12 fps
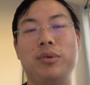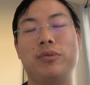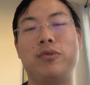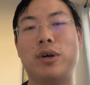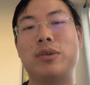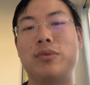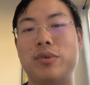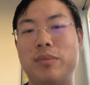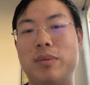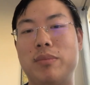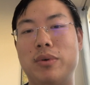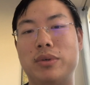try to
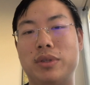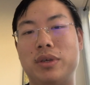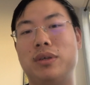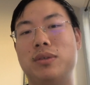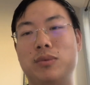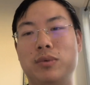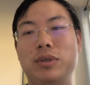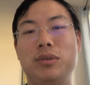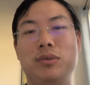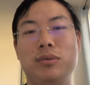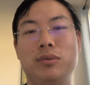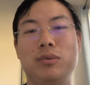remember things when
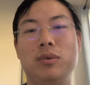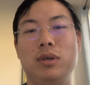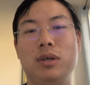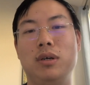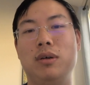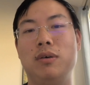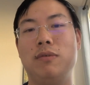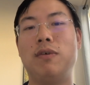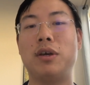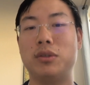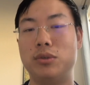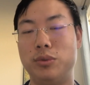you
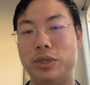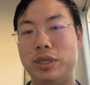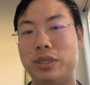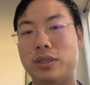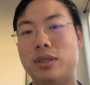fine-tune it.